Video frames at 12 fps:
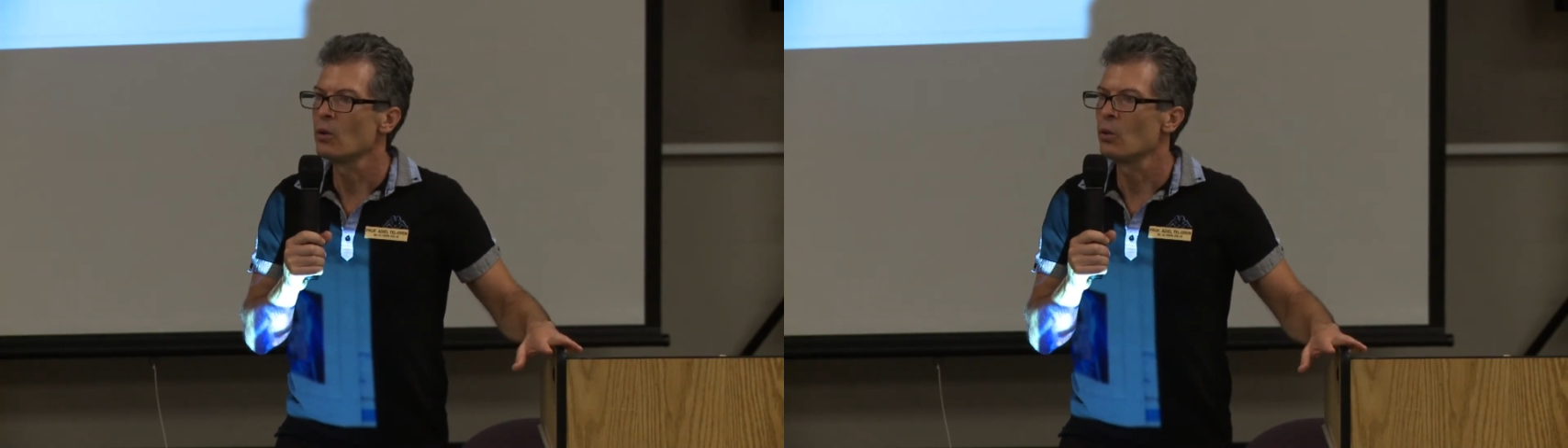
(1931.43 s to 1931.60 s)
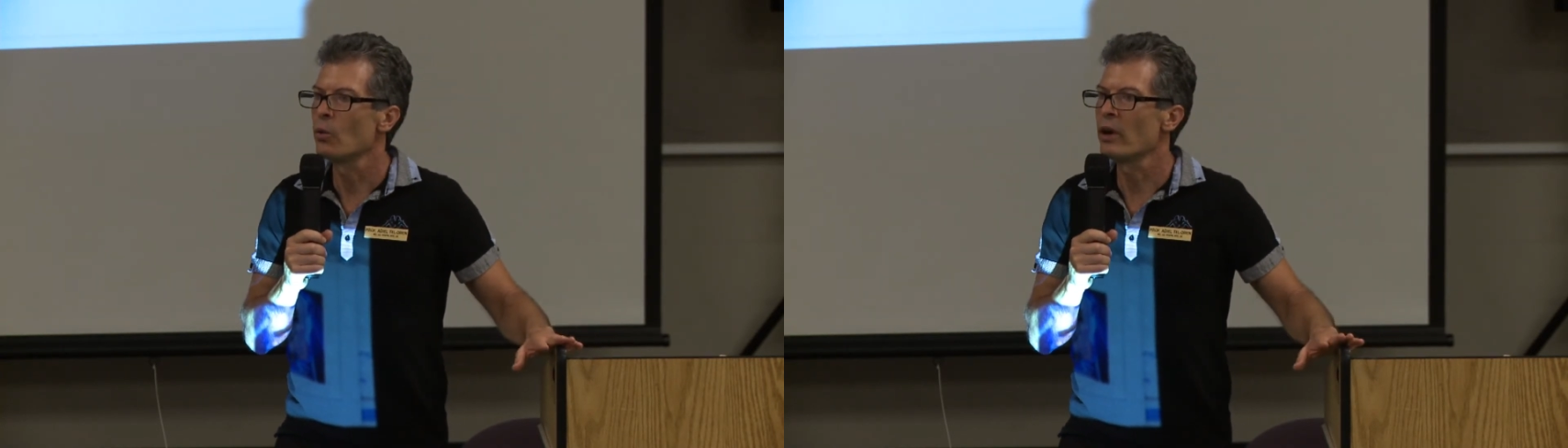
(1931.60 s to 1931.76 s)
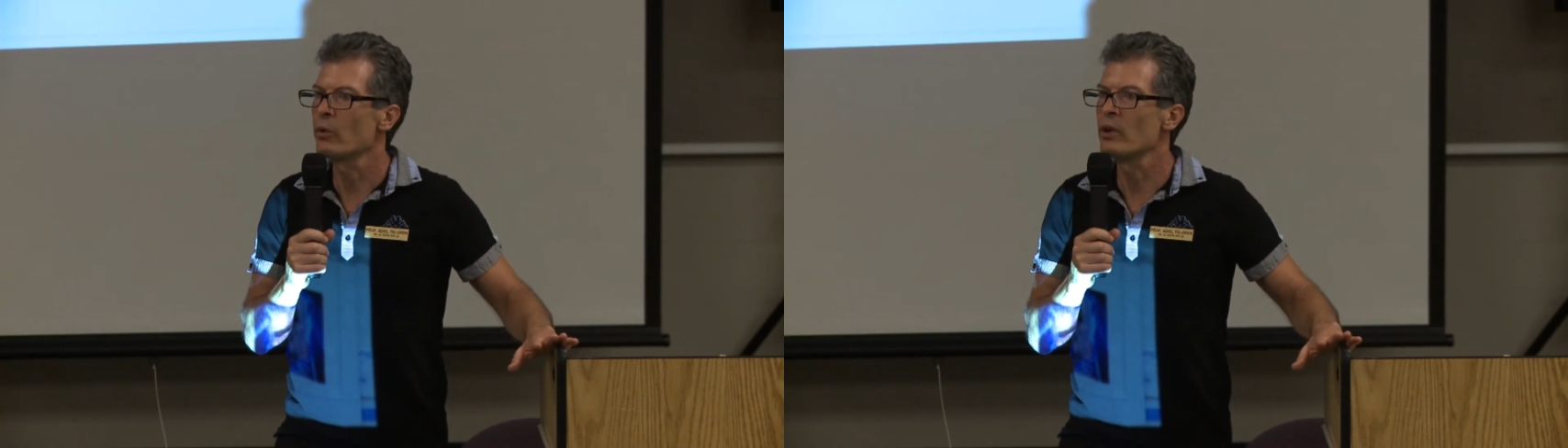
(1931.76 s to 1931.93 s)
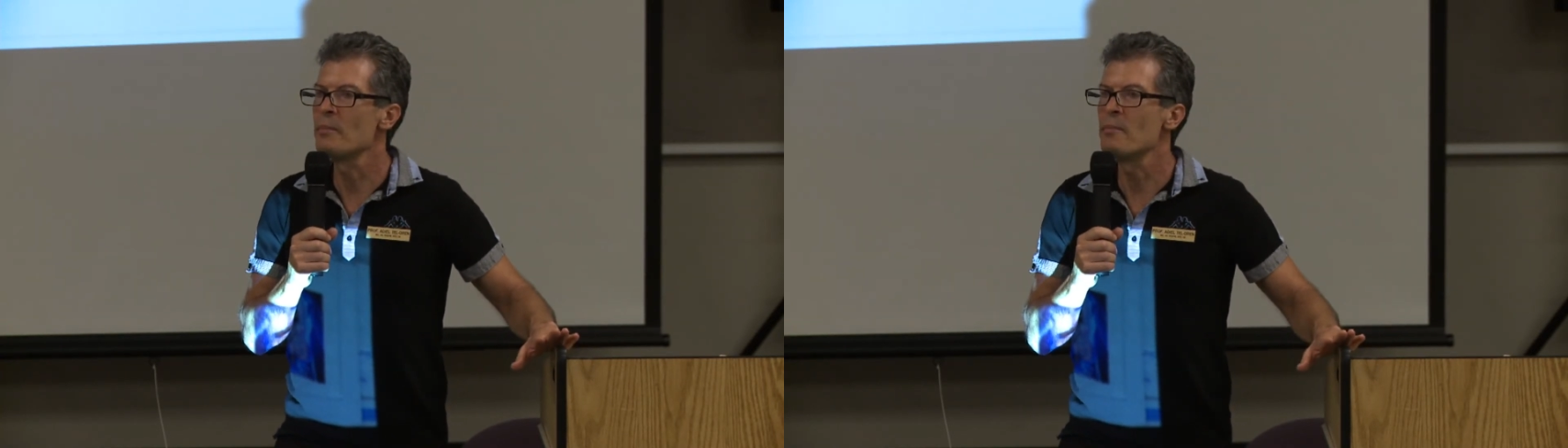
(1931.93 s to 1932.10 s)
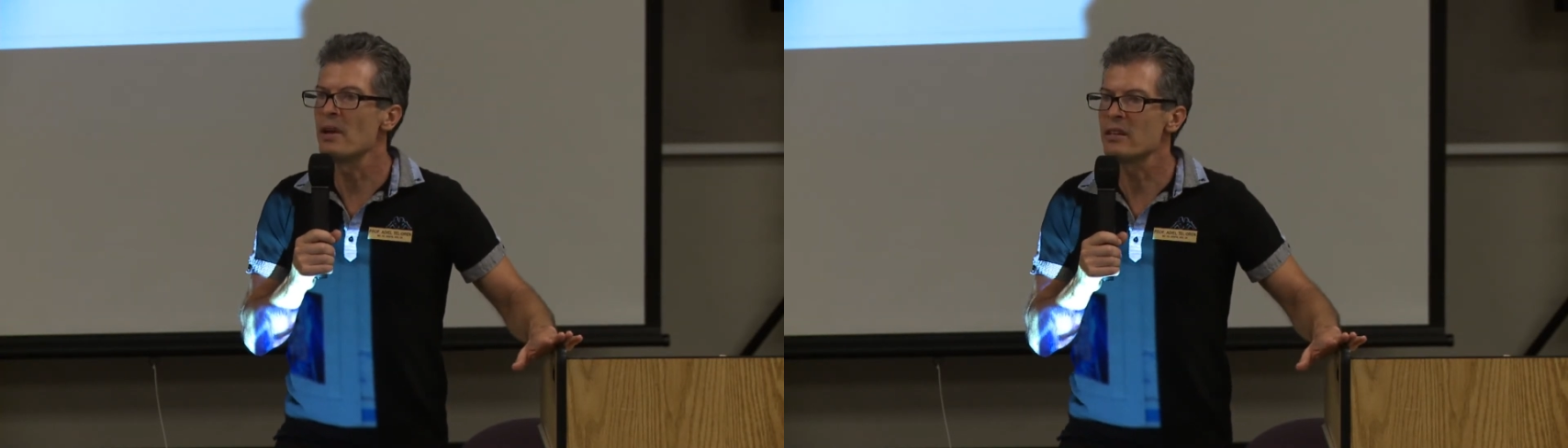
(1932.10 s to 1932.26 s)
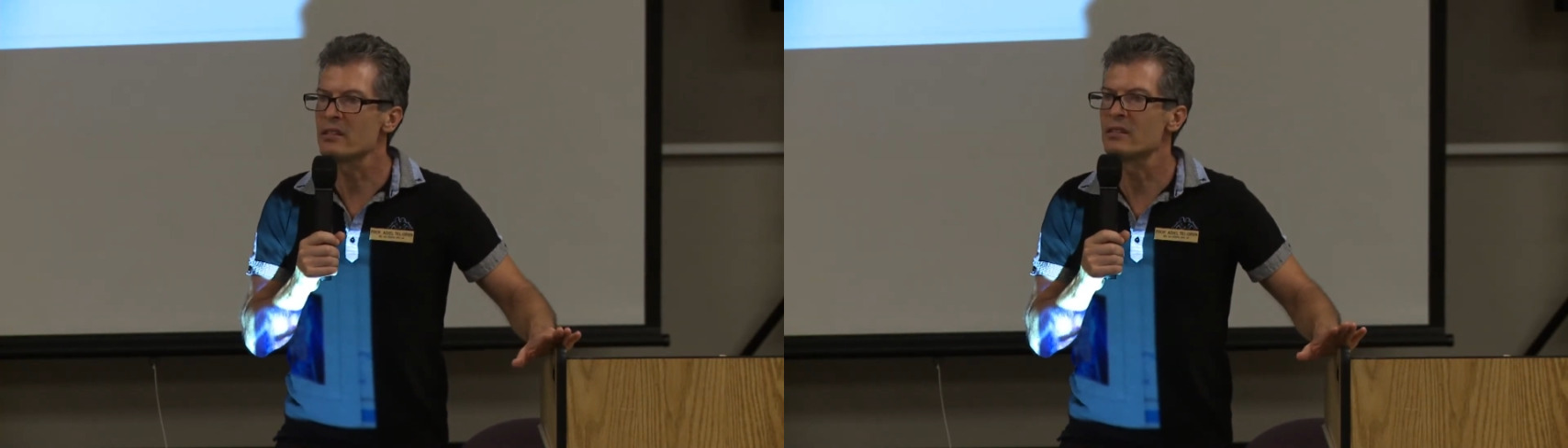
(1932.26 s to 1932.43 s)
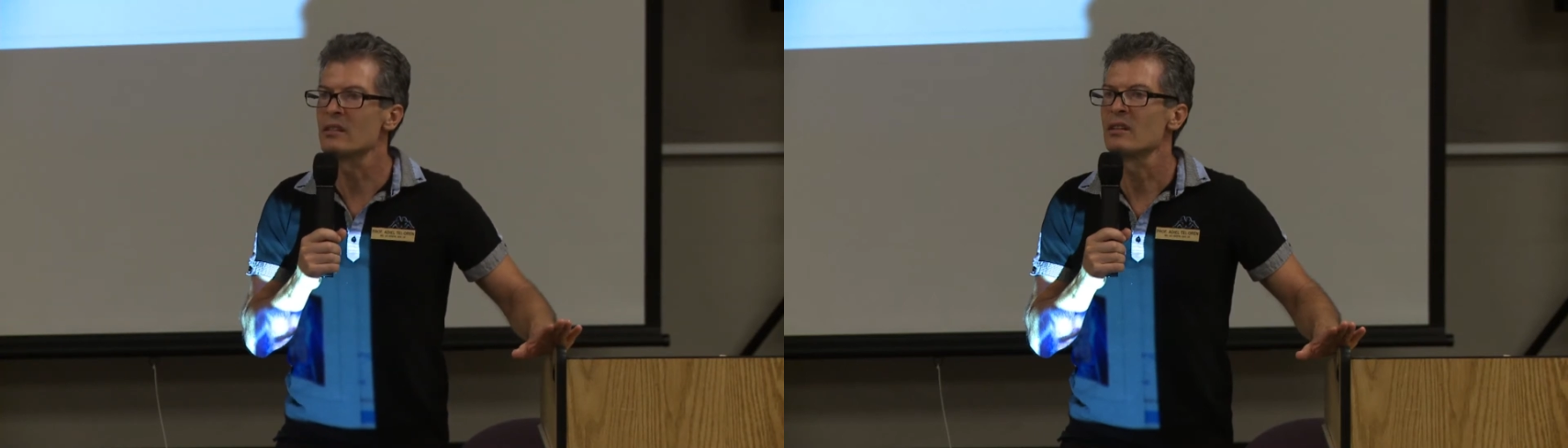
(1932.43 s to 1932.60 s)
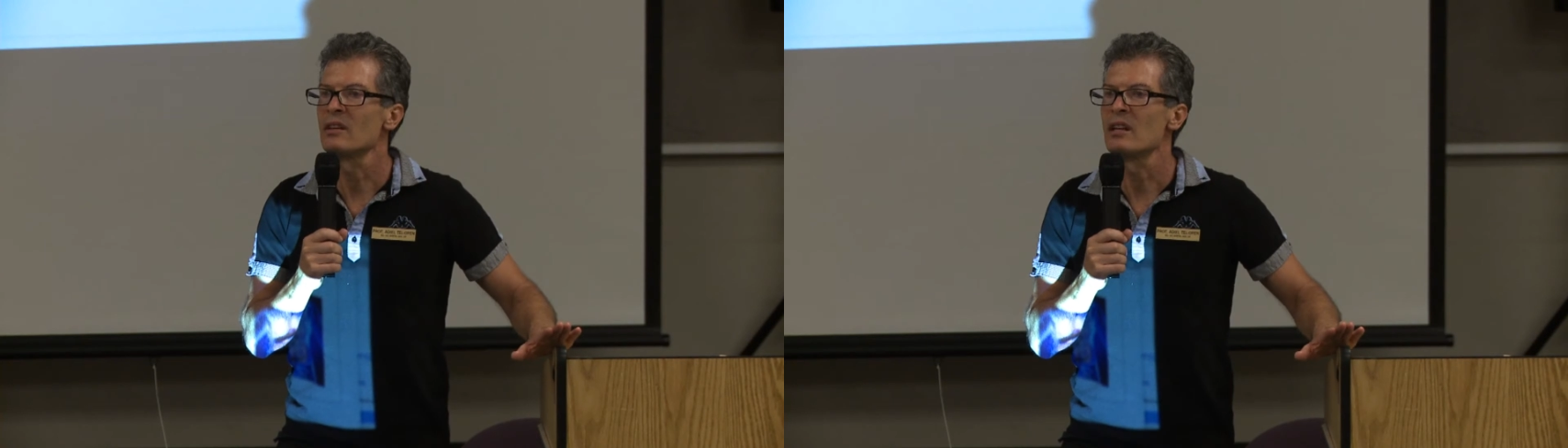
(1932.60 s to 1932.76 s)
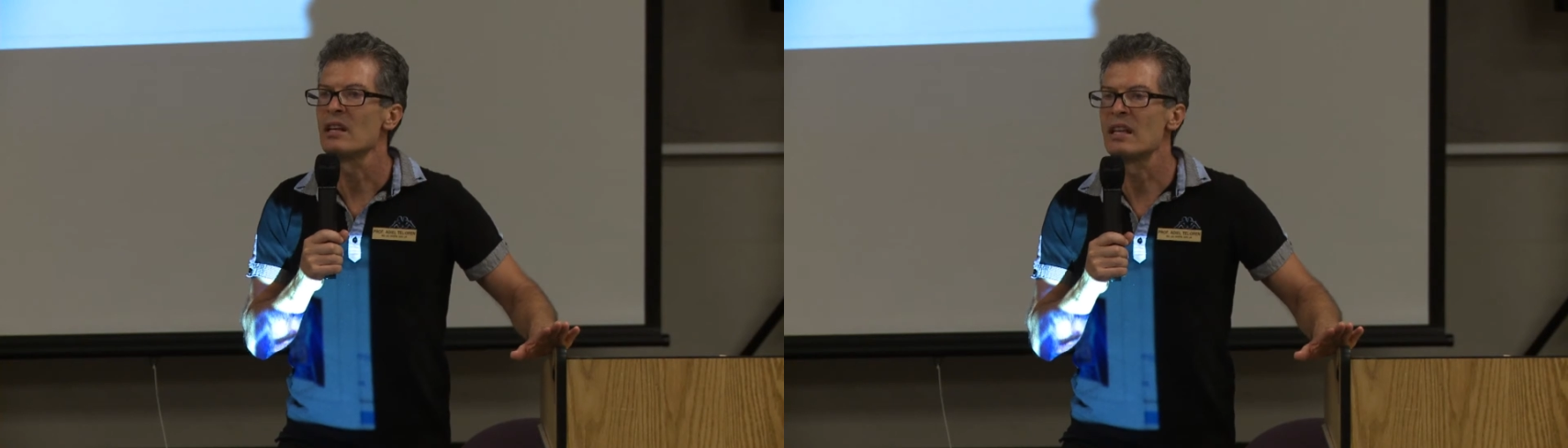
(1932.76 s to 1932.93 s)
where we miss
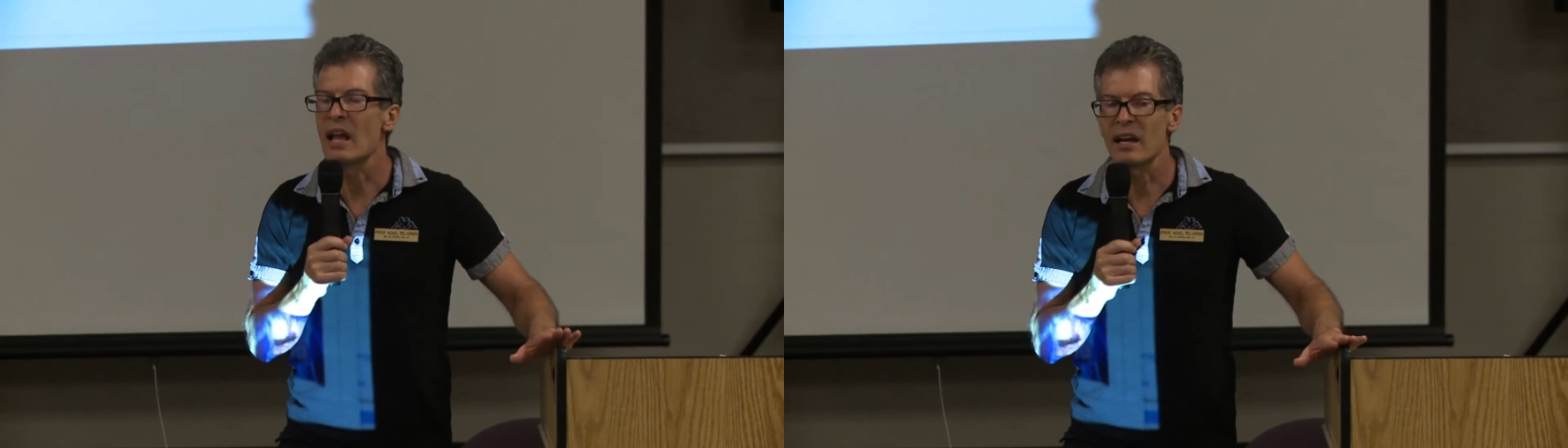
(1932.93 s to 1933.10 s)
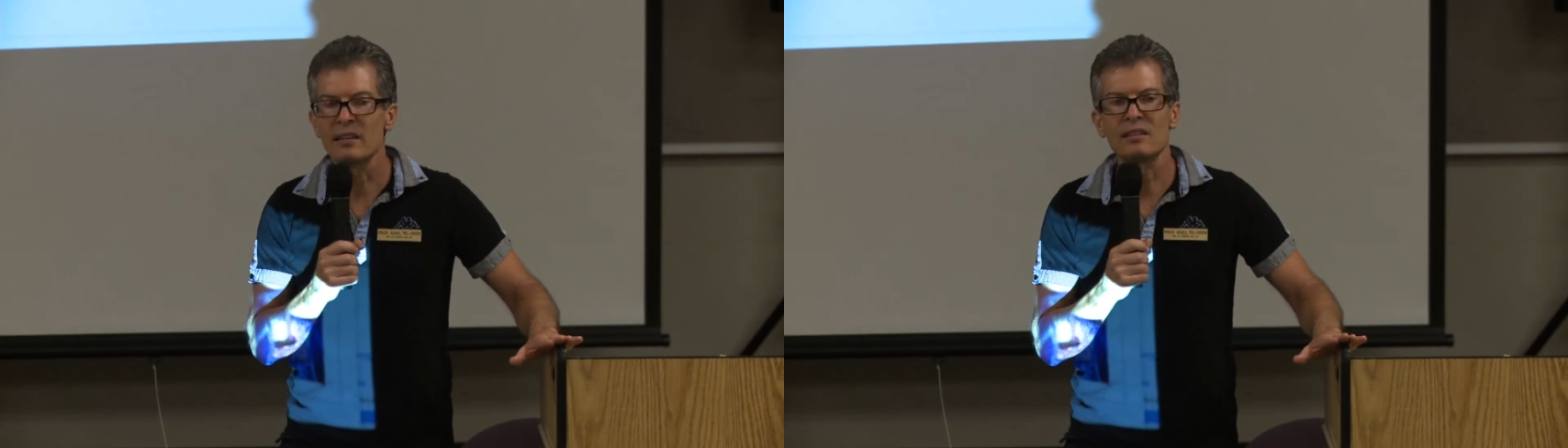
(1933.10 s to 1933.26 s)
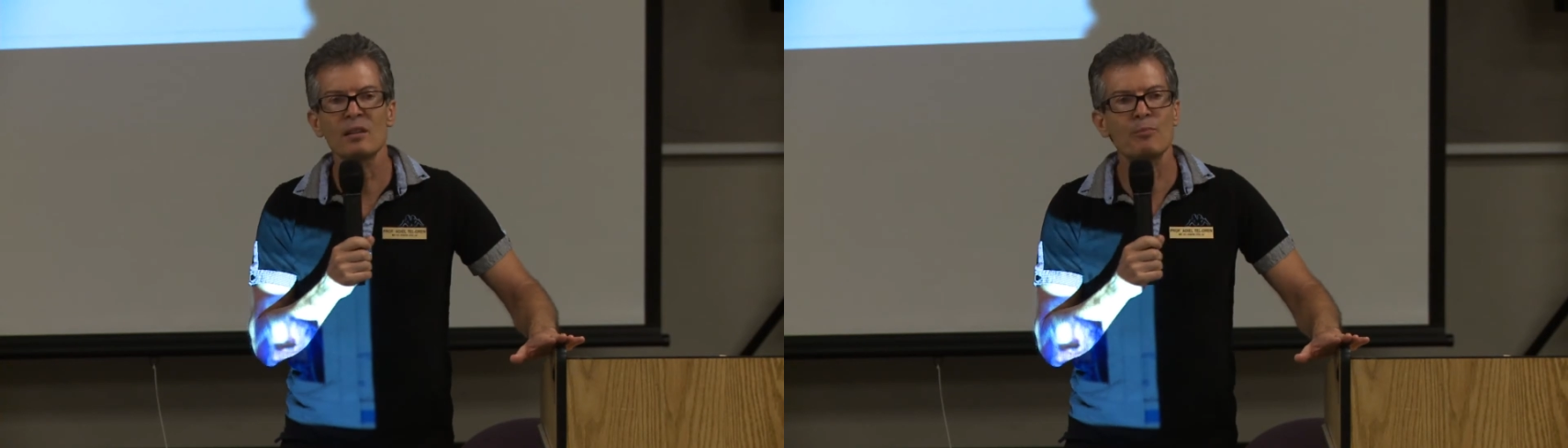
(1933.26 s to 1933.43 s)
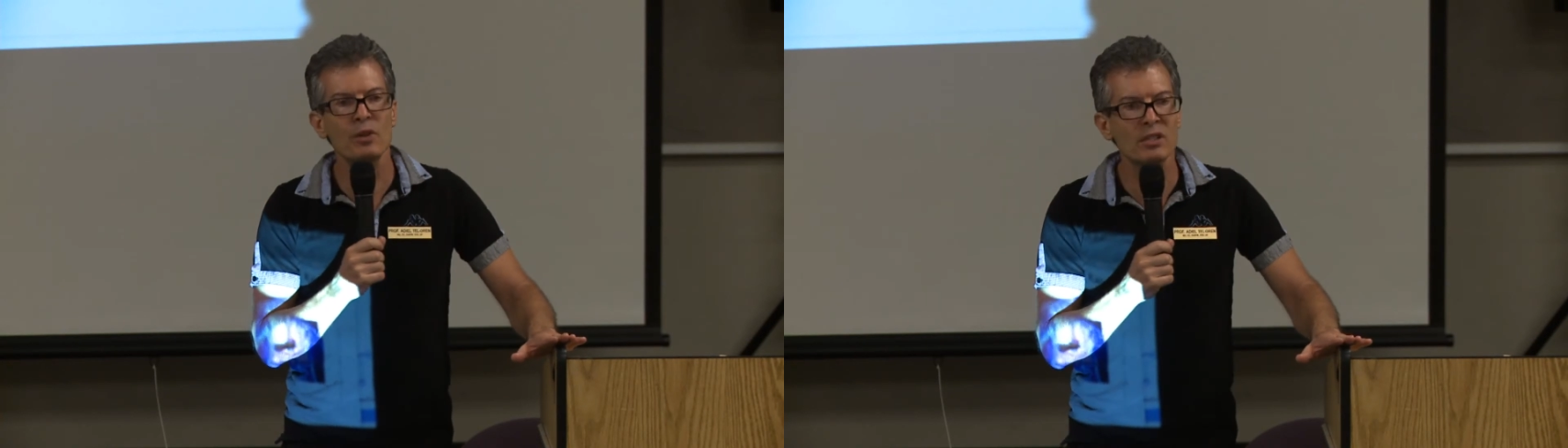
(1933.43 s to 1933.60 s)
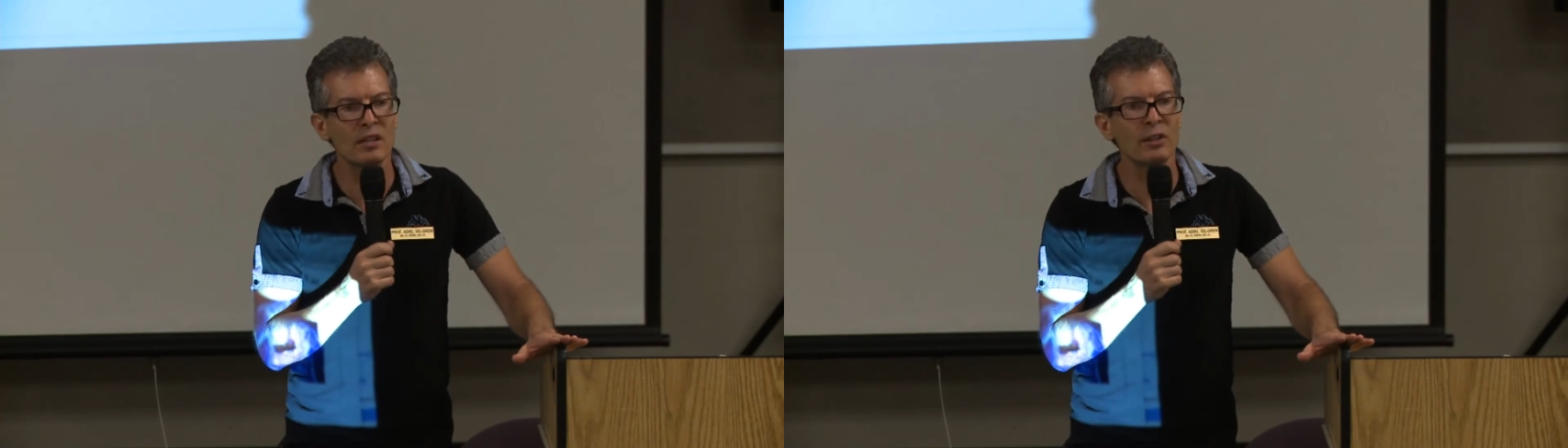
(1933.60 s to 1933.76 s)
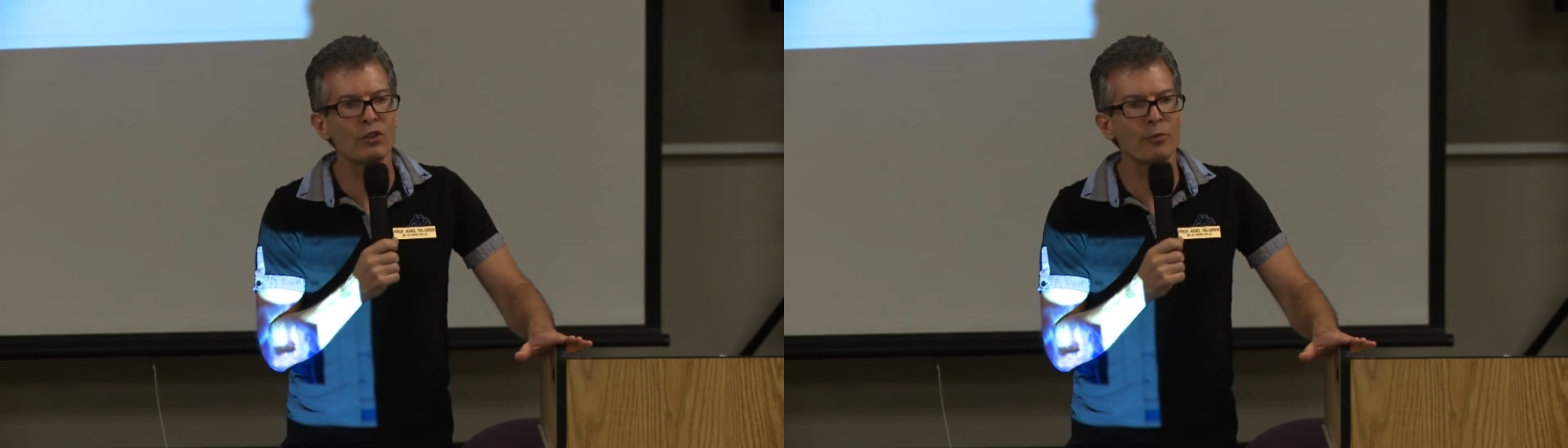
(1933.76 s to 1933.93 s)
90%